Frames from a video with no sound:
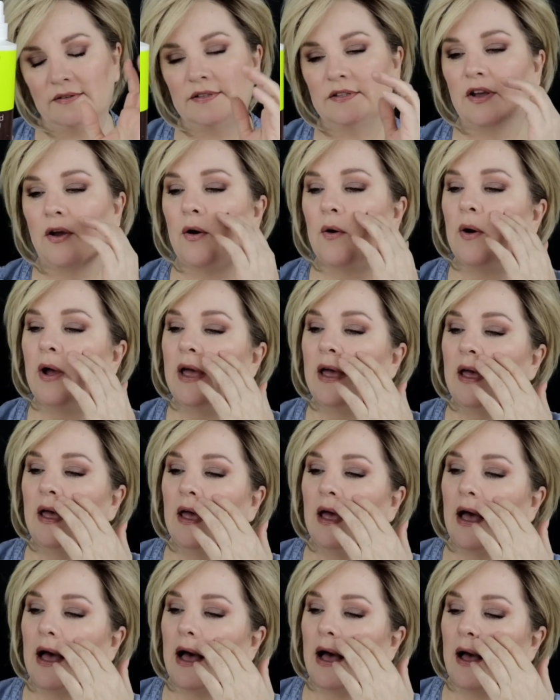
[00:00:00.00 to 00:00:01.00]
So
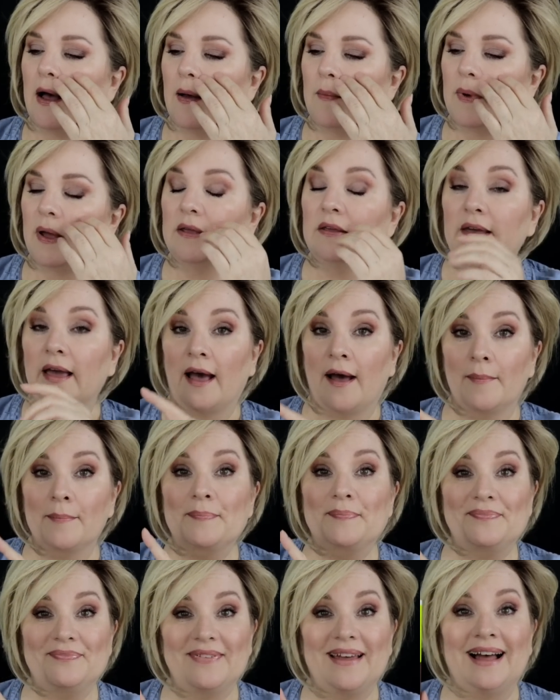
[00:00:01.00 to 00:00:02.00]
um, yeah,
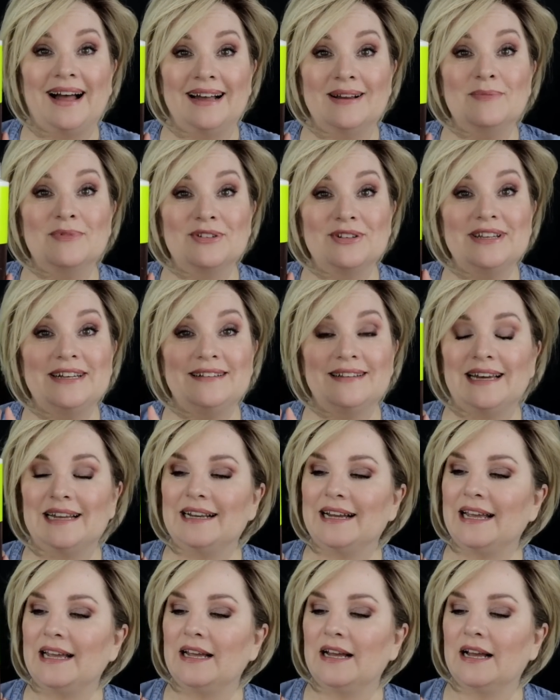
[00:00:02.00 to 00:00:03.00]
I'm really glad
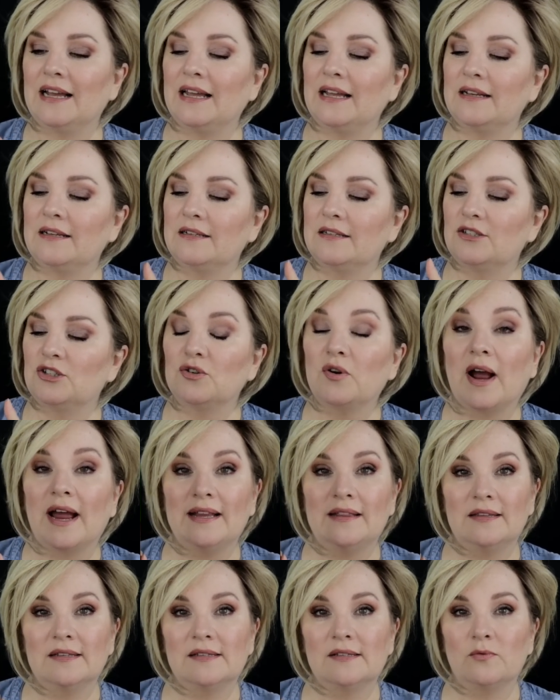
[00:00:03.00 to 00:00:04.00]
I, I
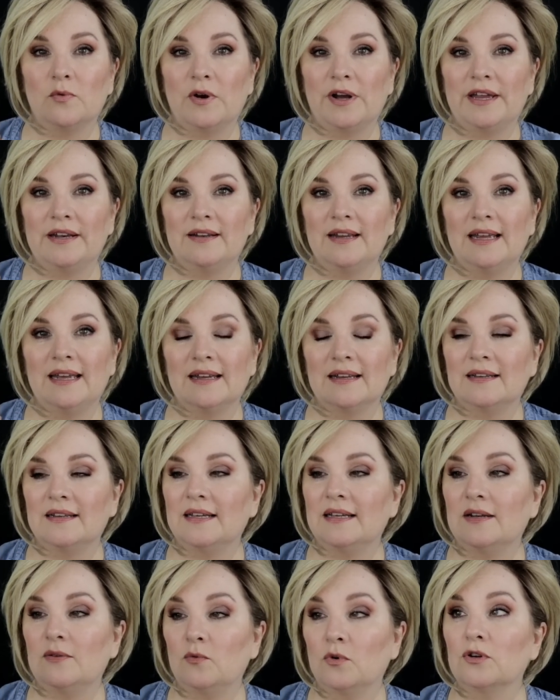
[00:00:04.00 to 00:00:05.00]
tried this one
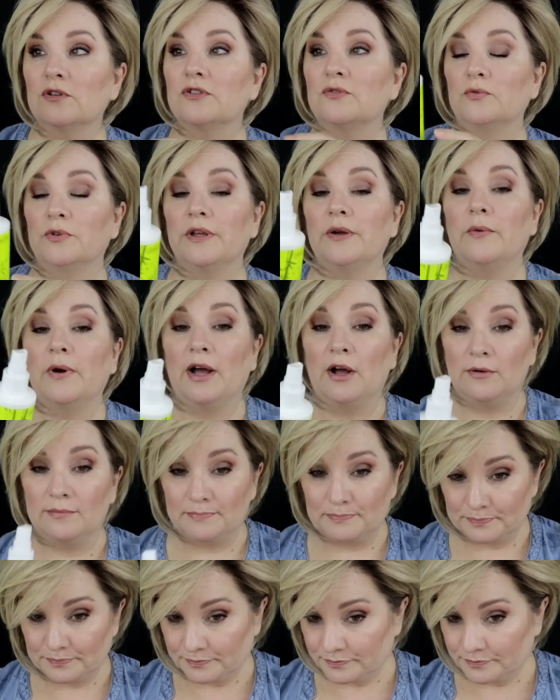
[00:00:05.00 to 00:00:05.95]
and it works really well.